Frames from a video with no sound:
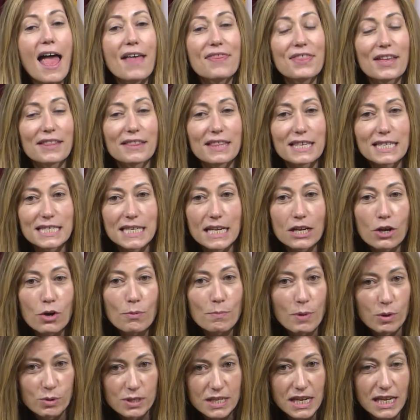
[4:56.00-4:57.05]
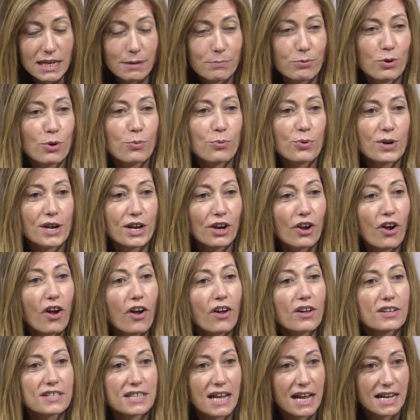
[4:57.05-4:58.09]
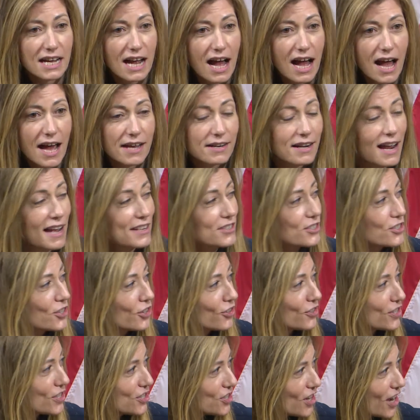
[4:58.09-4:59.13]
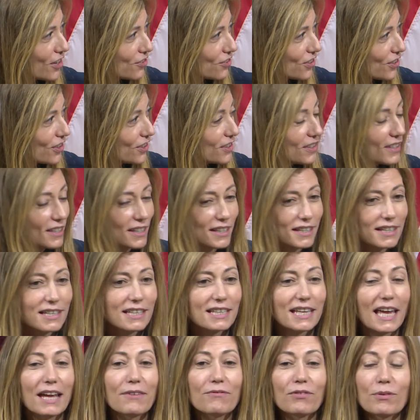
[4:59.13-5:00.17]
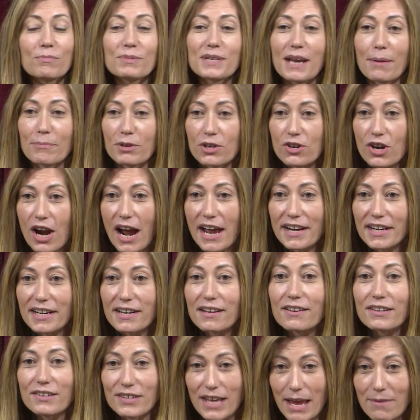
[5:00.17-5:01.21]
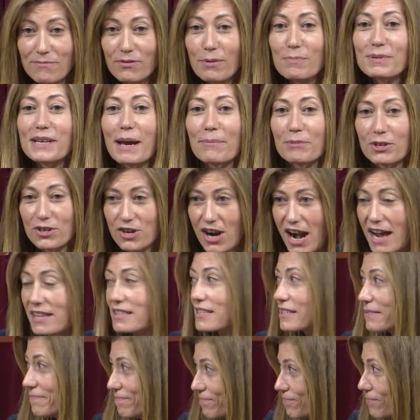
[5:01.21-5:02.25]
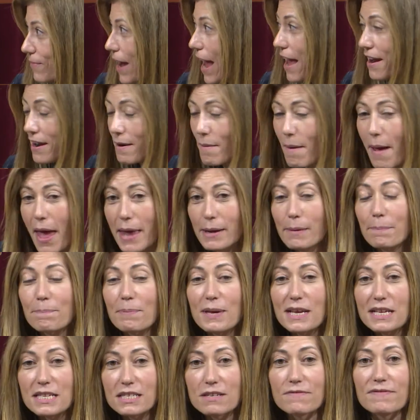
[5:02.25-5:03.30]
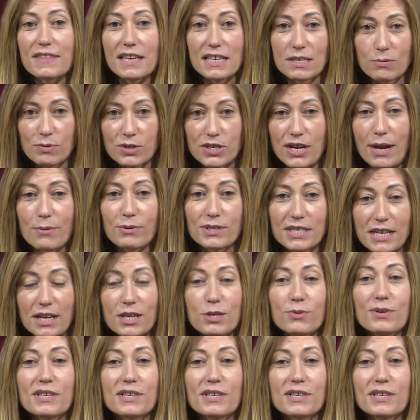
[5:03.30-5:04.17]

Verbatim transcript: and that the single most inappropriate calls I got as attorney general came from Democrat, came from Democrats. And, and a piece of this, which I will tell